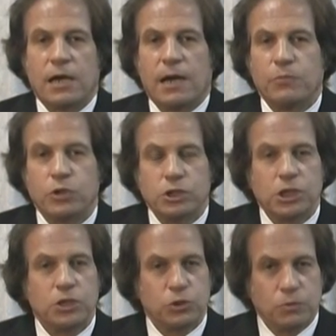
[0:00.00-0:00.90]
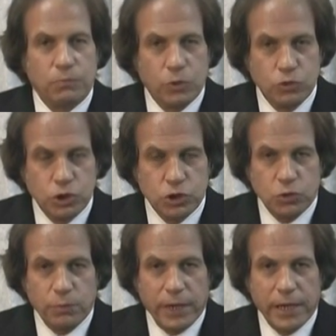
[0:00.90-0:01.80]
I'm going to check your
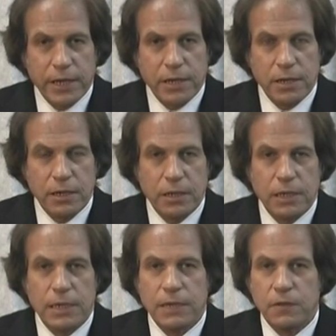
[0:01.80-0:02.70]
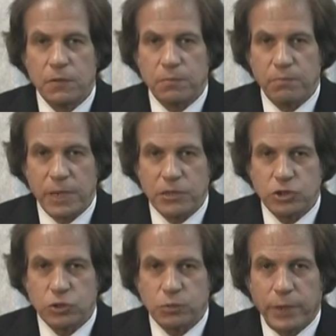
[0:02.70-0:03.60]
emotional body, the
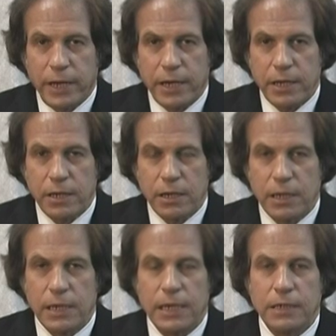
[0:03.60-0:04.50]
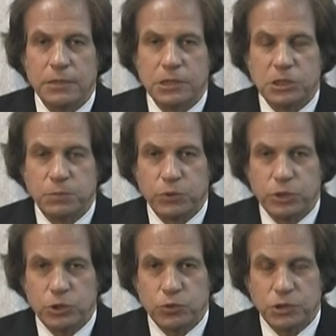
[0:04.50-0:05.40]
mental body, the
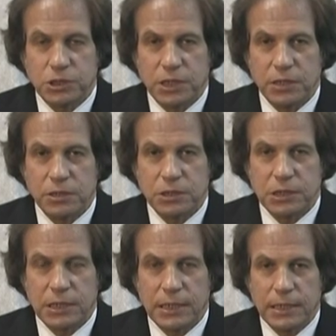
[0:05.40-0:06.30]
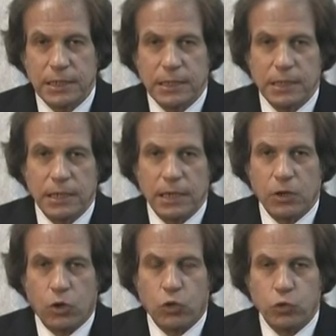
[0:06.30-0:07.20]
spiritual centers, and
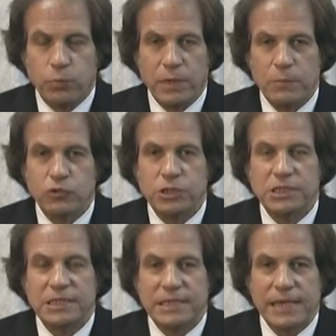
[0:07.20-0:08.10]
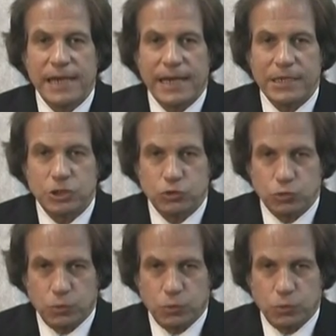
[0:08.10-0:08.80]
old memories in the astral